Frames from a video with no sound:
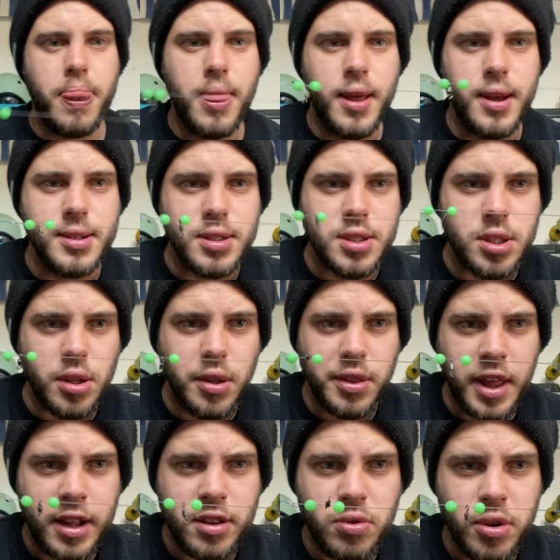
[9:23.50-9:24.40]
is,
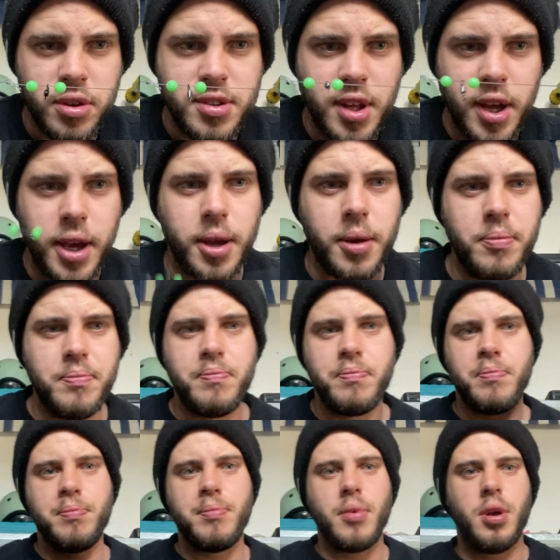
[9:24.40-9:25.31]
that's what it's like.
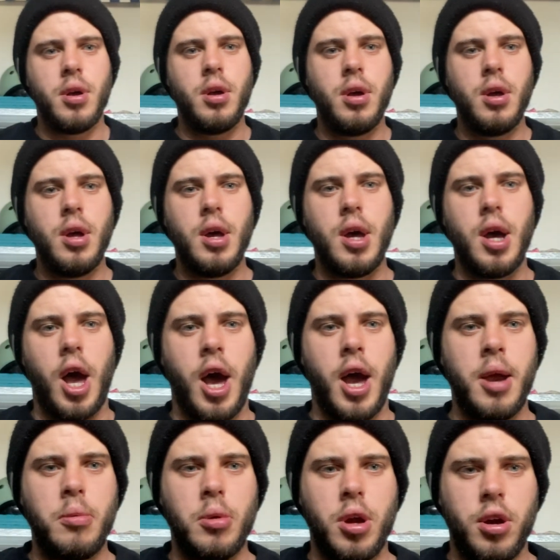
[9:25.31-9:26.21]

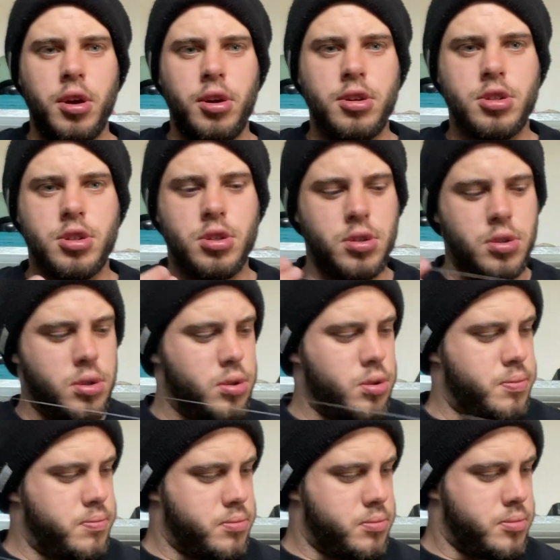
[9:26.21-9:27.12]
I'm going to
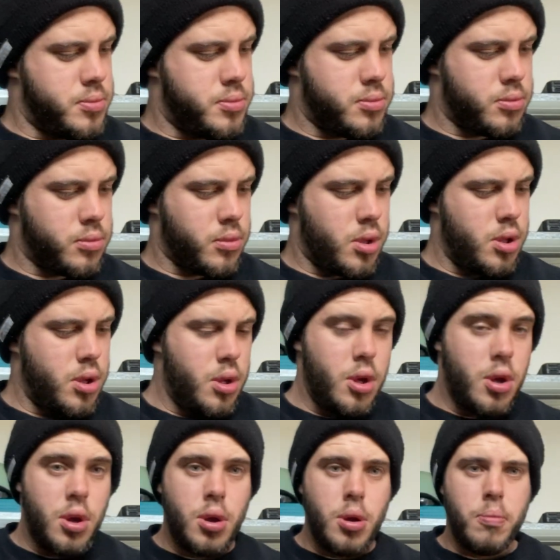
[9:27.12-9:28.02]

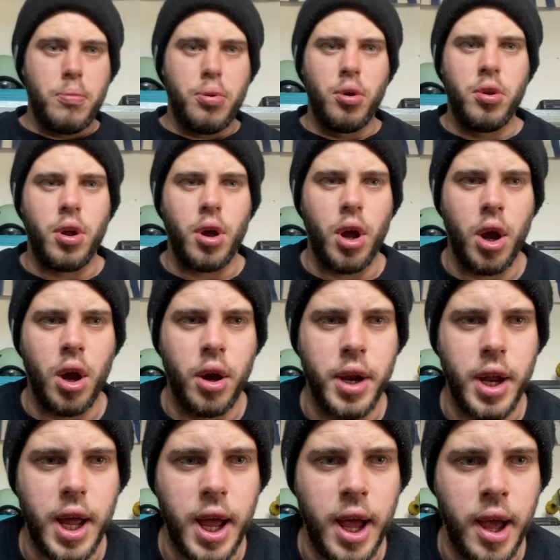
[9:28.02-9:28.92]
put
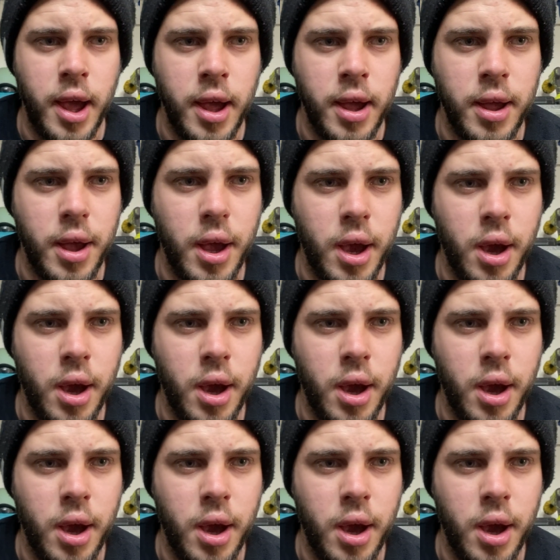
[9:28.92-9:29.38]
on a,